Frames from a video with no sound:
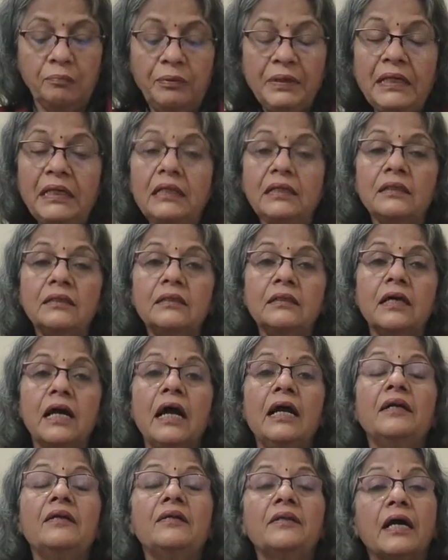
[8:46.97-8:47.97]
peels
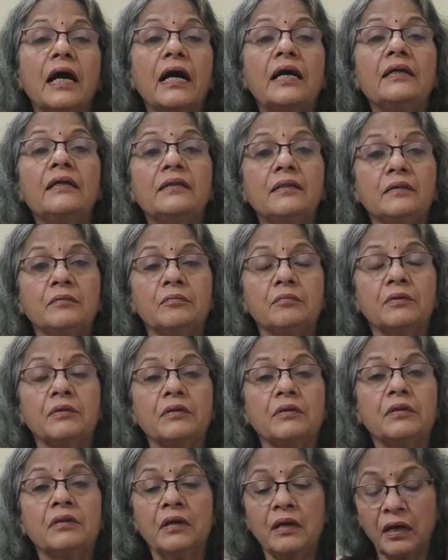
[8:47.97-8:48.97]
and dry them.
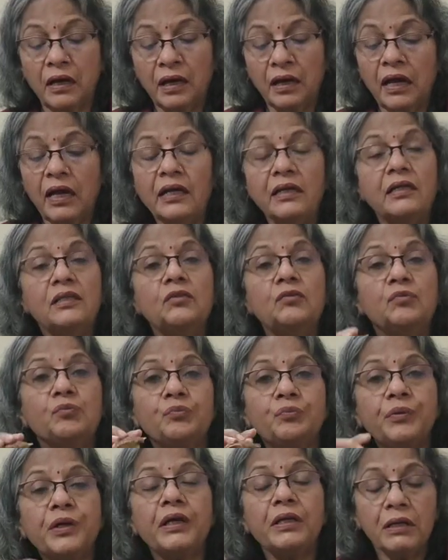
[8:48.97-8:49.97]
It is
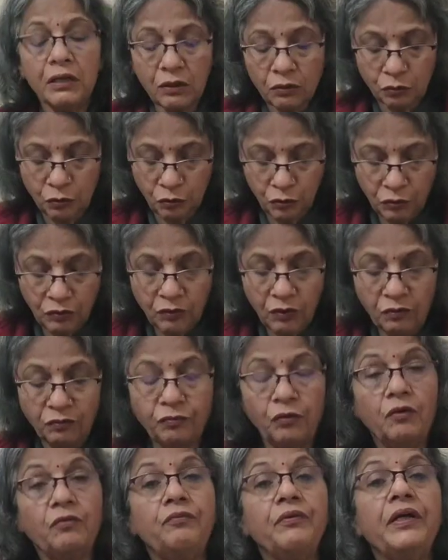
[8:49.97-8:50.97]
very good
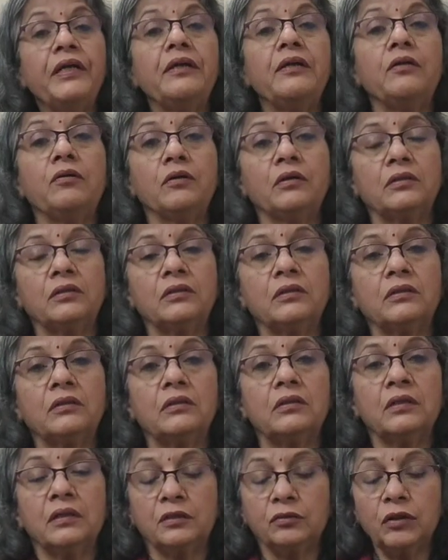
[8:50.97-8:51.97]
for weight loss.
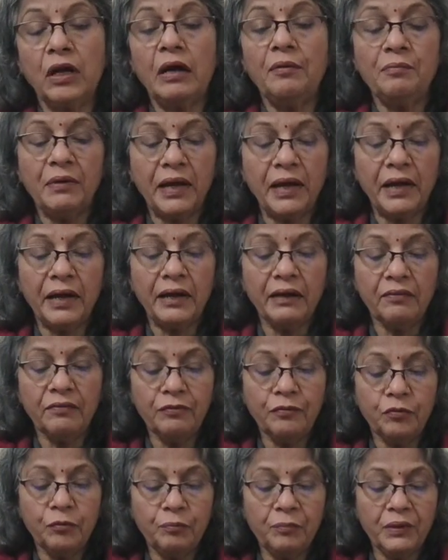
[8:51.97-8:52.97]
So I'm adding
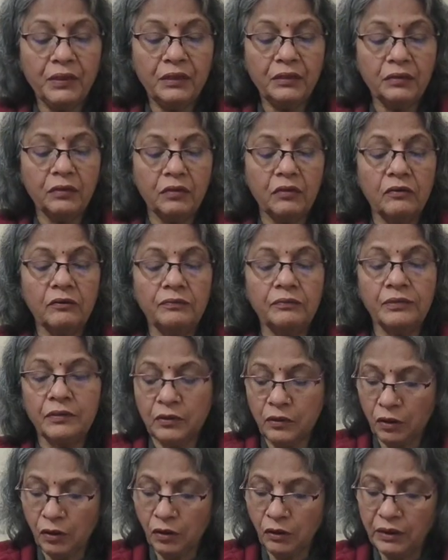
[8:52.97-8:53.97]
few peels of
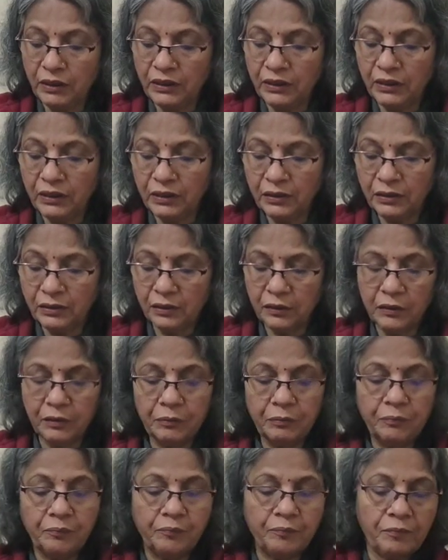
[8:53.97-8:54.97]
oranges.
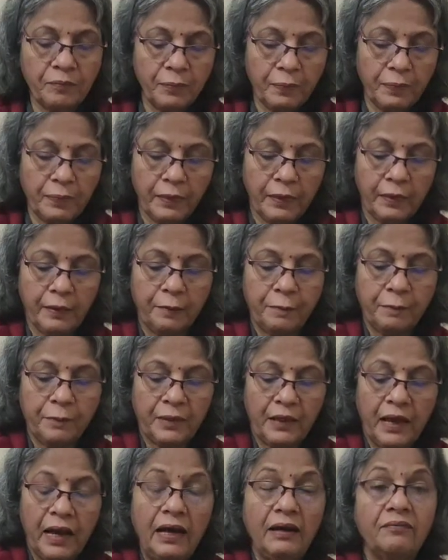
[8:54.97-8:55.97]

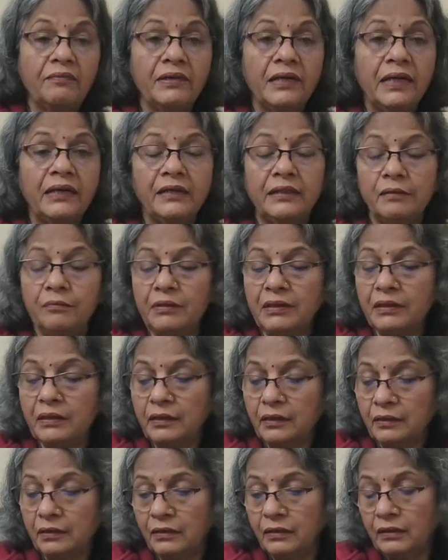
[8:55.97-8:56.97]
I dried them in
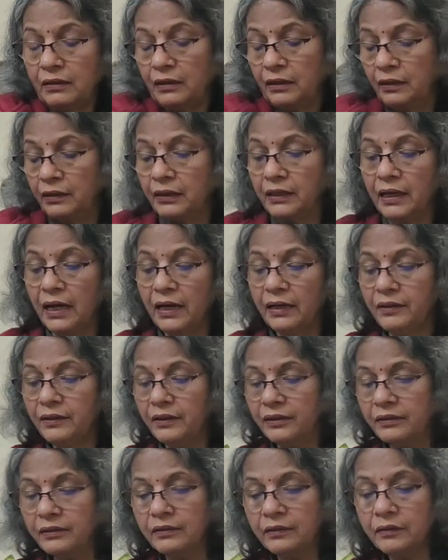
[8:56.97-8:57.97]

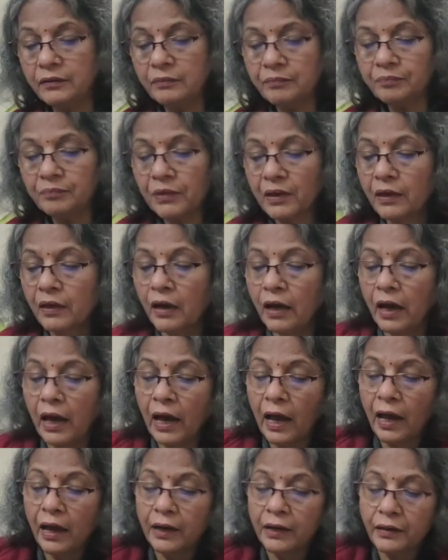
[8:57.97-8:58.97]
dehydrator,
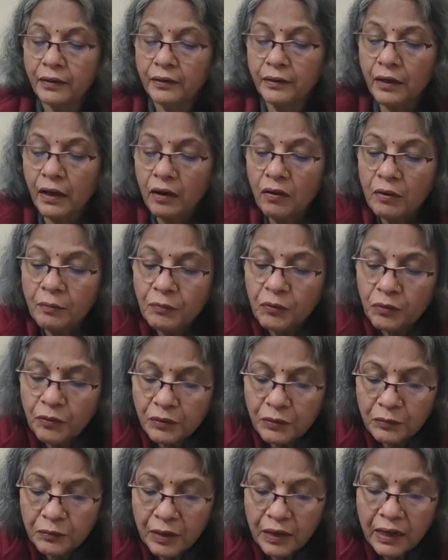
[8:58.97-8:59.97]
and now I'm
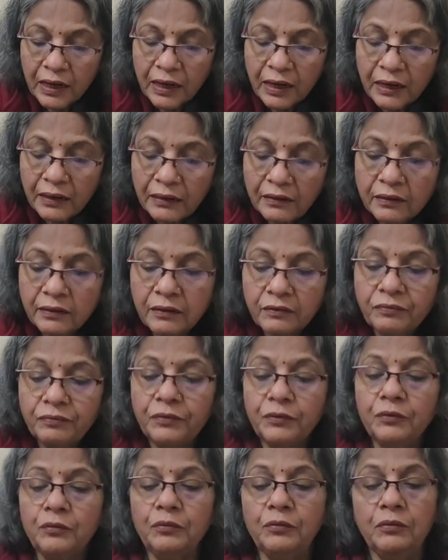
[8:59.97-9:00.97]
going to add
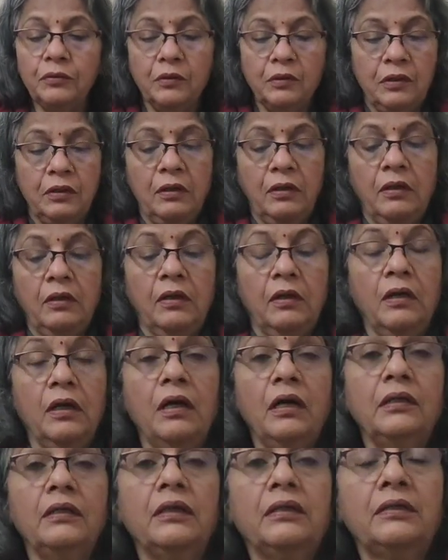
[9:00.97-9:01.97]
few
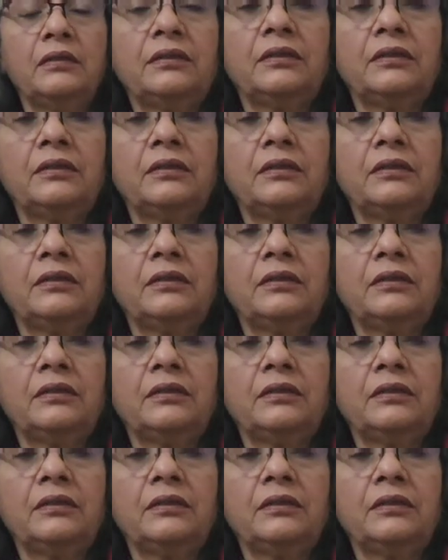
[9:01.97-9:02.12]
the